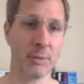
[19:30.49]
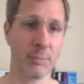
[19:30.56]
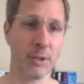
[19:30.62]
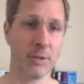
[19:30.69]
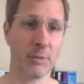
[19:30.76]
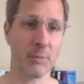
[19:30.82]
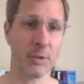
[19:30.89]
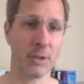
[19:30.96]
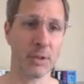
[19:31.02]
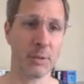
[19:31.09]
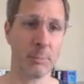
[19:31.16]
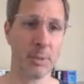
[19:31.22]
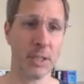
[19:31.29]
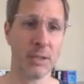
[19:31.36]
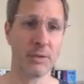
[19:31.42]
and we can
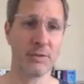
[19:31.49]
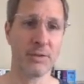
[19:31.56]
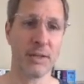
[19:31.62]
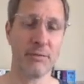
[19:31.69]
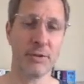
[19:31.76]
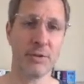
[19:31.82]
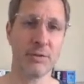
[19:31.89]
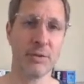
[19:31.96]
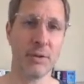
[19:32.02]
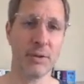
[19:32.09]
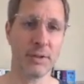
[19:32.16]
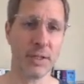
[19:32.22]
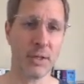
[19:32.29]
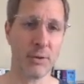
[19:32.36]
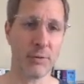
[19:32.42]
append 7 to the
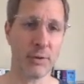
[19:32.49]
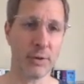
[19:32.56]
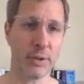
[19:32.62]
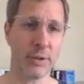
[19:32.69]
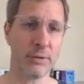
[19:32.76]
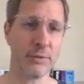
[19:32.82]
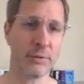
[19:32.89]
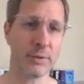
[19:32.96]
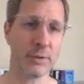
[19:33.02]
tail of the list.